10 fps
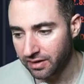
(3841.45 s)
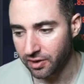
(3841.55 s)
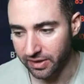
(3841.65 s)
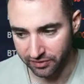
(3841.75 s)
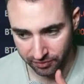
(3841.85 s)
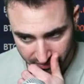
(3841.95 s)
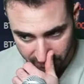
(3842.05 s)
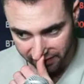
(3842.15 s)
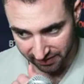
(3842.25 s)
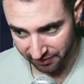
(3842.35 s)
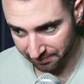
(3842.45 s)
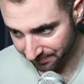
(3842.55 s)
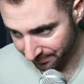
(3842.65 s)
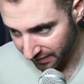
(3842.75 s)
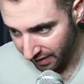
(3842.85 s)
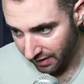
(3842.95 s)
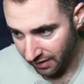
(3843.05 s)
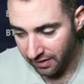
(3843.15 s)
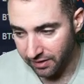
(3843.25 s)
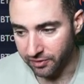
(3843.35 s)
Okay, so notice this.
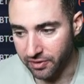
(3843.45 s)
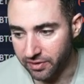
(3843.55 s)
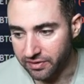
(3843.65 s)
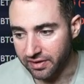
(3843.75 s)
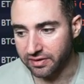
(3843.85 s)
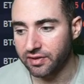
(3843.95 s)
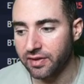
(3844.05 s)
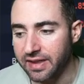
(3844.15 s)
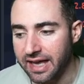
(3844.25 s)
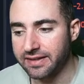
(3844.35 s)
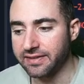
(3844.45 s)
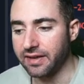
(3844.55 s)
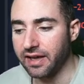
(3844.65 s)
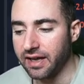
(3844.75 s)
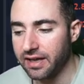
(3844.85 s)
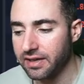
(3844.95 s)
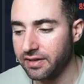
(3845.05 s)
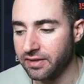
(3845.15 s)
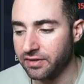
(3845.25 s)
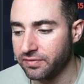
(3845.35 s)
You'll notice this, that
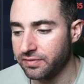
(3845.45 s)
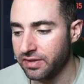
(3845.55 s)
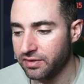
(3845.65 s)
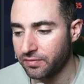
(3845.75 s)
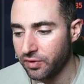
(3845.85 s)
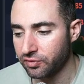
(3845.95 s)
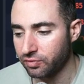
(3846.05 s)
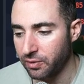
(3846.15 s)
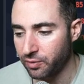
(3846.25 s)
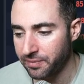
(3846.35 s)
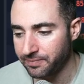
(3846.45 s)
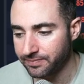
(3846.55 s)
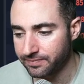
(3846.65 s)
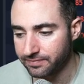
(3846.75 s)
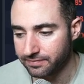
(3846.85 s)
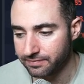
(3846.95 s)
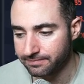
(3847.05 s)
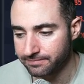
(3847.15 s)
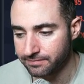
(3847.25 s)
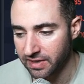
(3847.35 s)
this first red one,
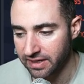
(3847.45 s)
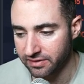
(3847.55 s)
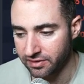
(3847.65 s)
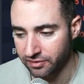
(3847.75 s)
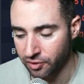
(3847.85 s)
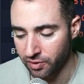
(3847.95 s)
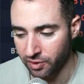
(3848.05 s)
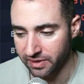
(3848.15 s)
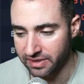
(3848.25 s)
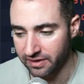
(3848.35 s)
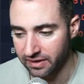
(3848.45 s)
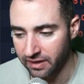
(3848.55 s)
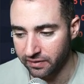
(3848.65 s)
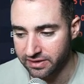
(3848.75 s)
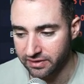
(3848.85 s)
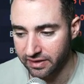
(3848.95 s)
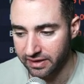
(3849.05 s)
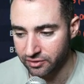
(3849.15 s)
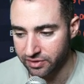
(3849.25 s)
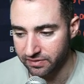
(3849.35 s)
I guess it doesn't go all the way down. I'd like to see it
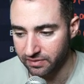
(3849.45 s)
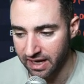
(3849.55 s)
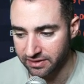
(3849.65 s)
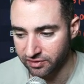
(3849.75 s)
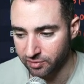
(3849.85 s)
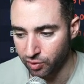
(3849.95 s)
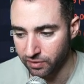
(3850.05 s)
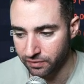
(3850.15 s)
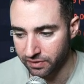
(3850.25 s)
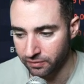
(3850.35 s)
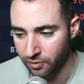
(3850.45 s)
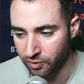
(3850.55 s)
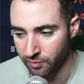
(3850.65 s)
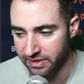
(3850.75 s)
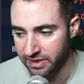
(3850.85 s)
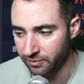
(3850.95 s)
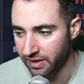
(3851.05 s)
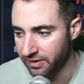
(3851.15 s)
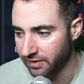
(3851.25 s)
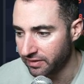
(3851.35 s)
actually act as support for all the way down right
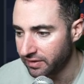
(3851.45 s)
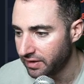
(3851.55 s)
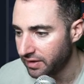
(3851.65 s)
here.